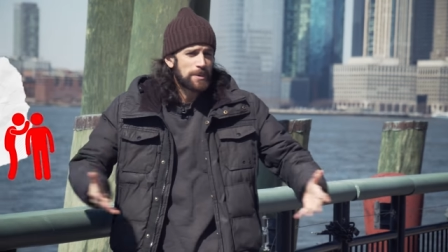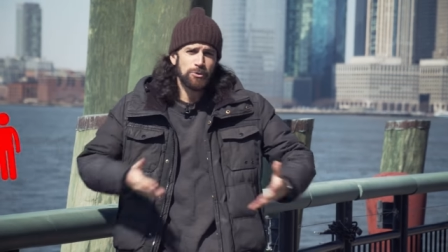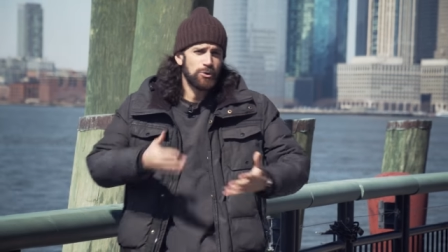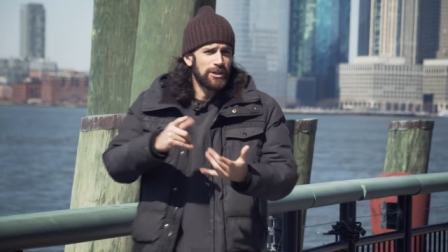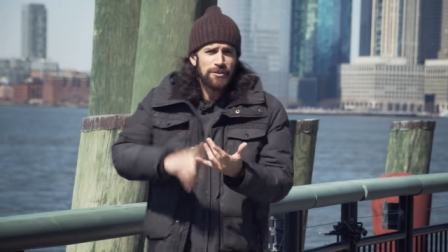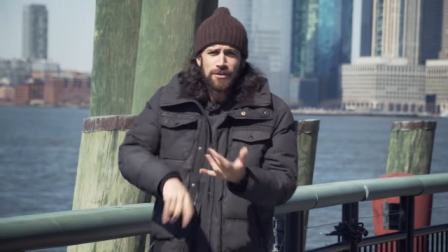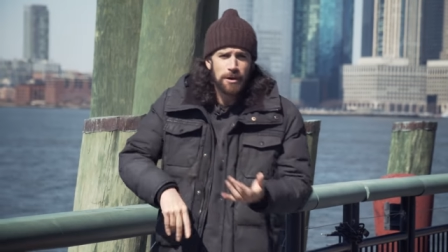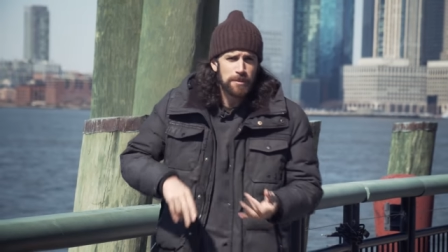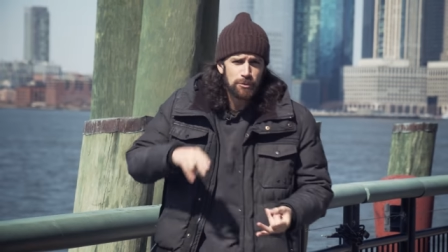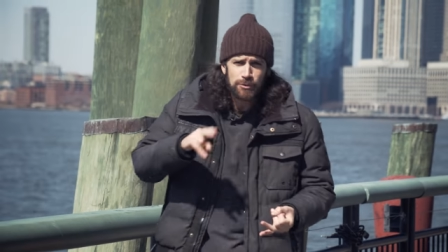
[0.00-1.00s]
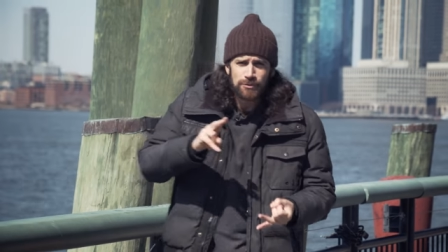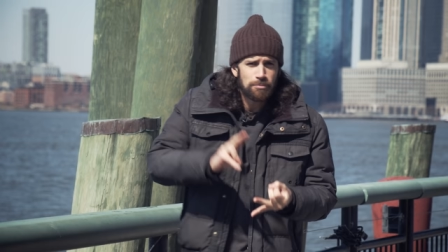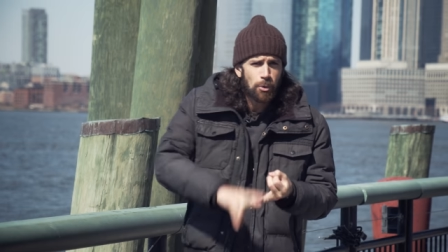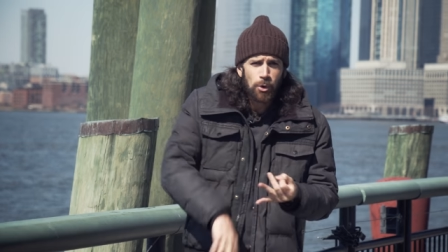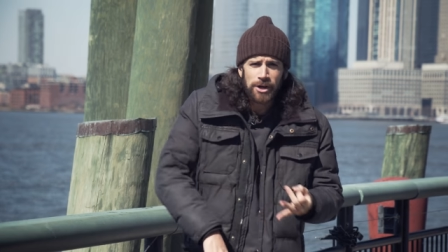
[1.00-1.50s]
People who live here, people who
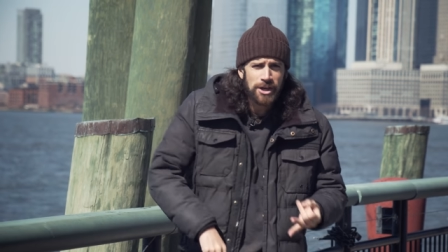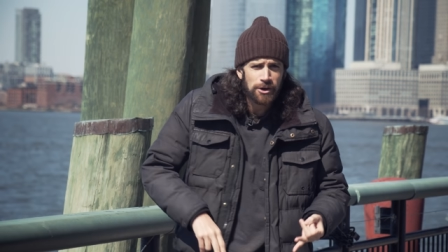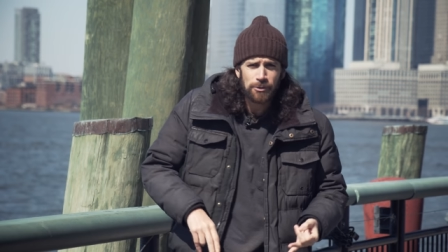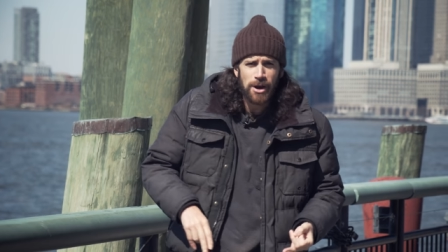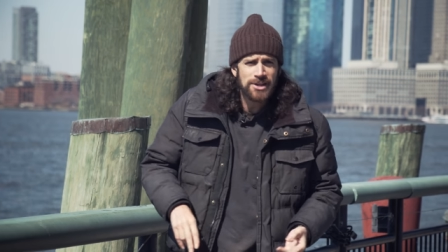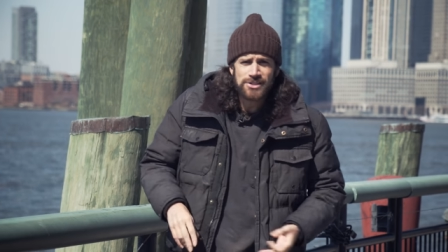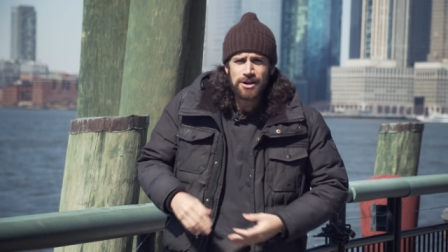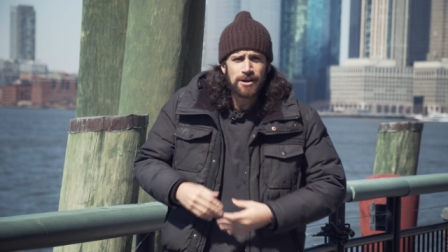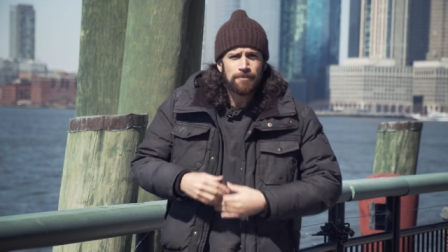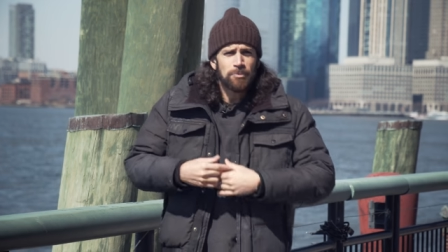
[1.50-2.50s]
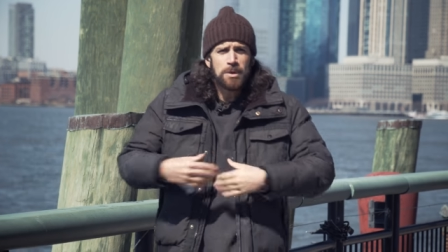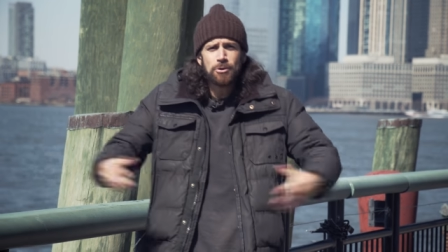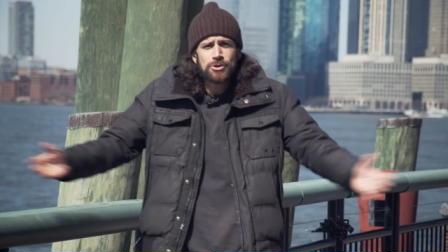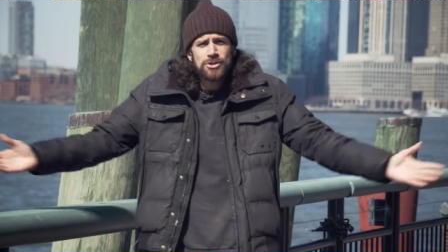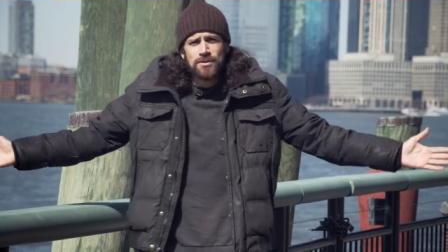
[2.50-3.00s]
have born here and raised here, people who
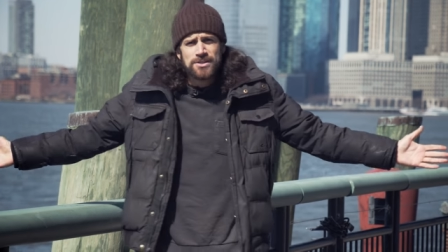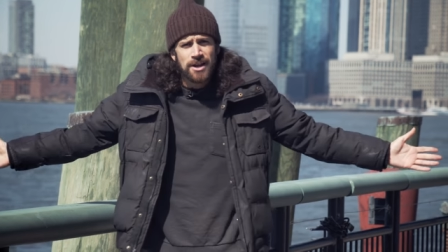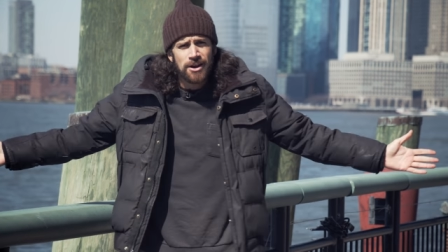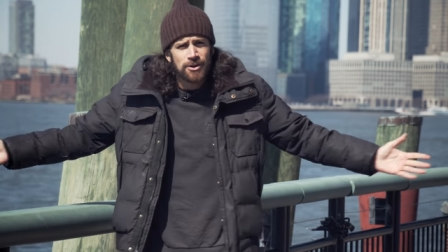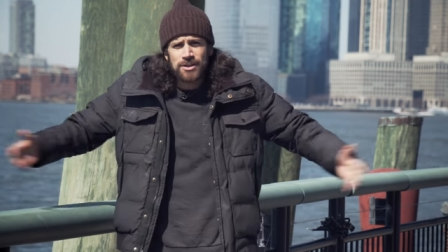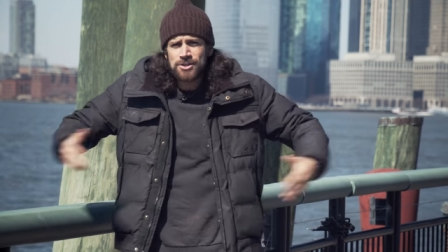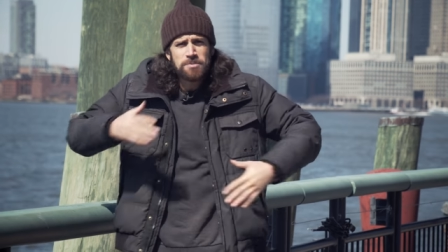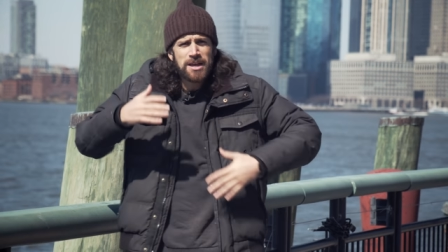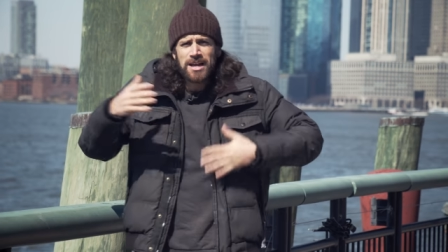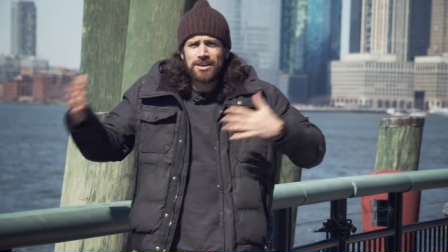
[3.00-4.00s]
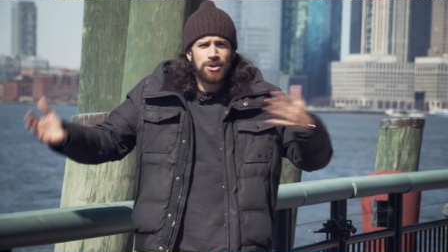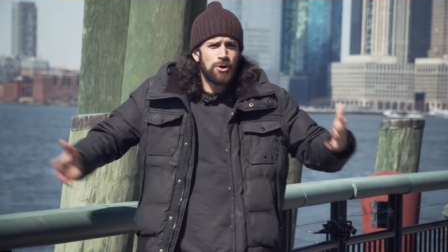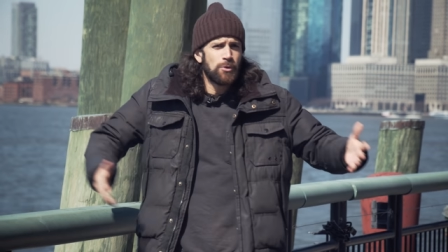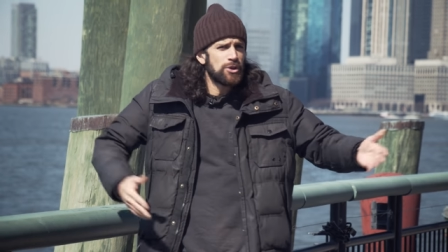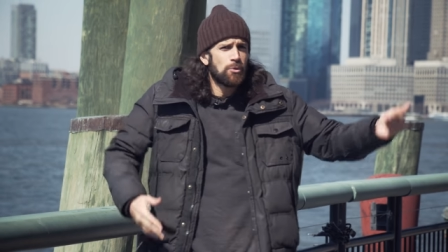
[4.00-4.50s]
are just visiting here. Things you may not
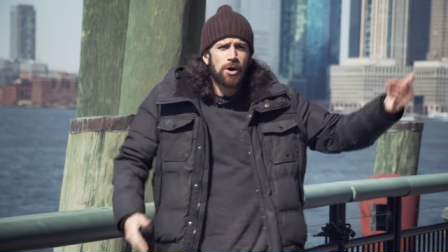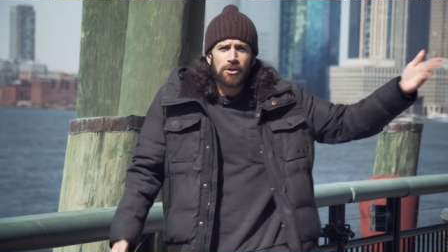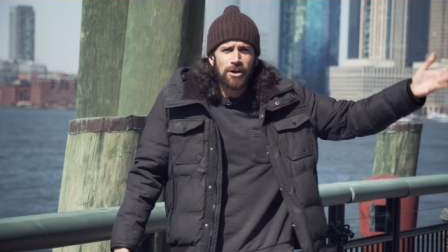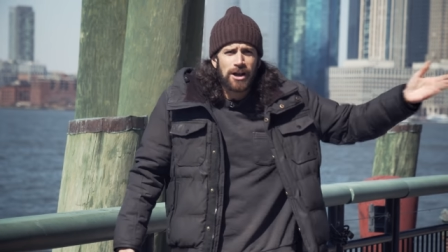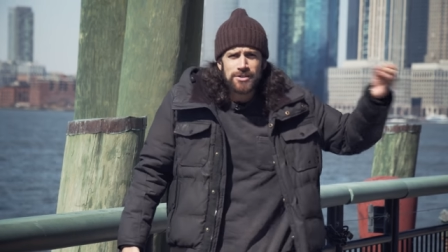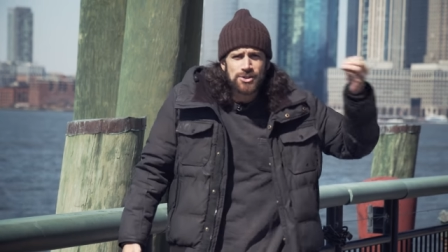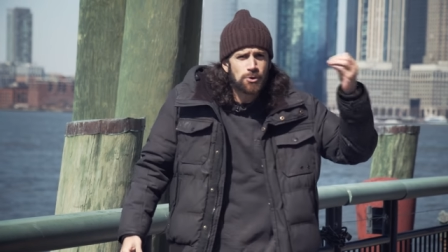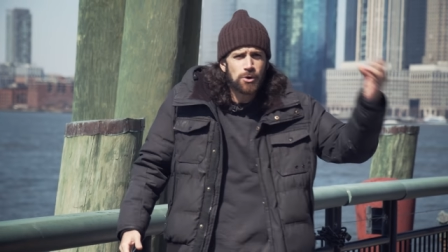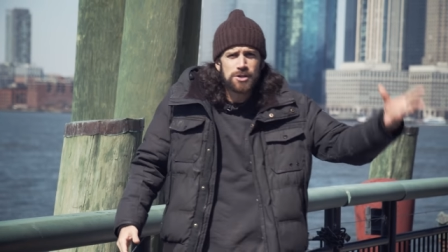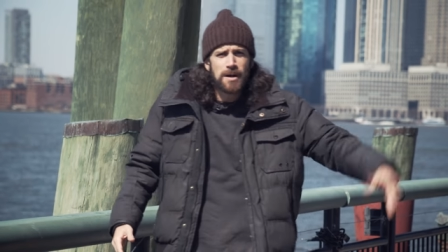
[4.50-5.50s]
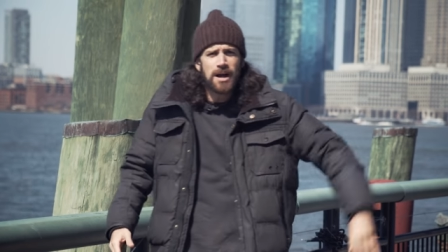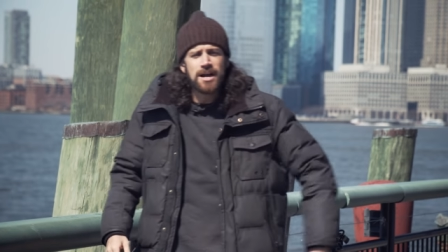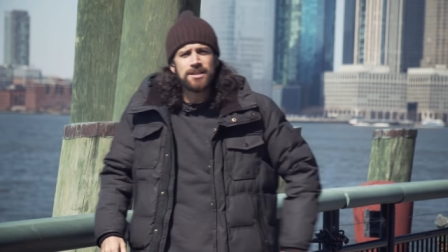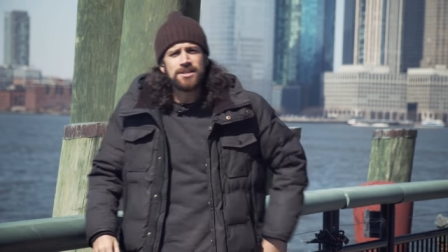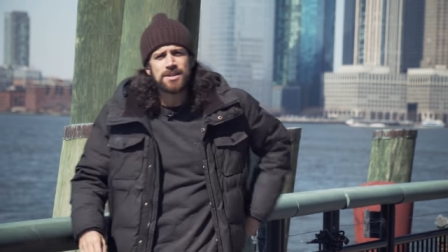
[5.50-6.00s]
know when you walk around. These stories
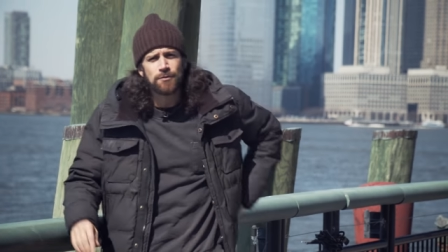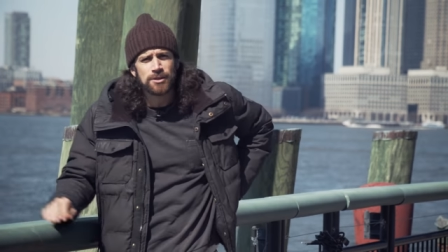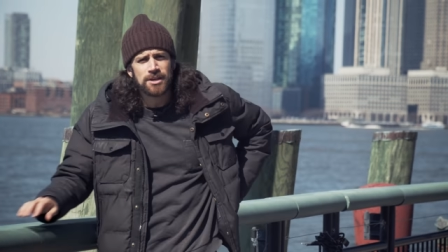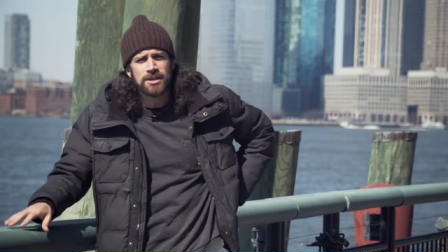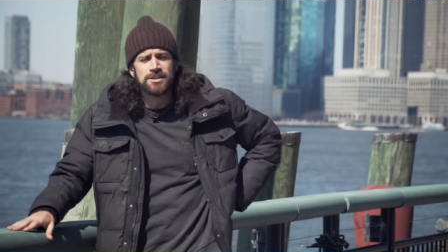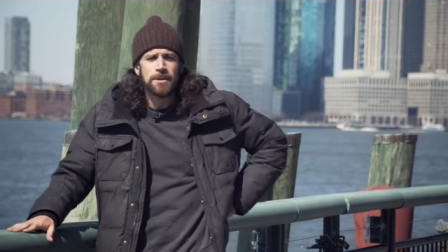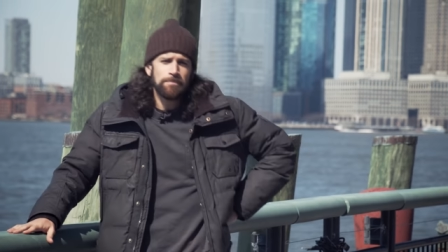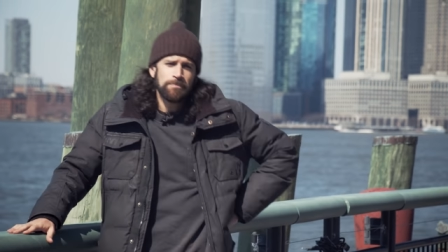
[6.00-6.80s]
behind these different things.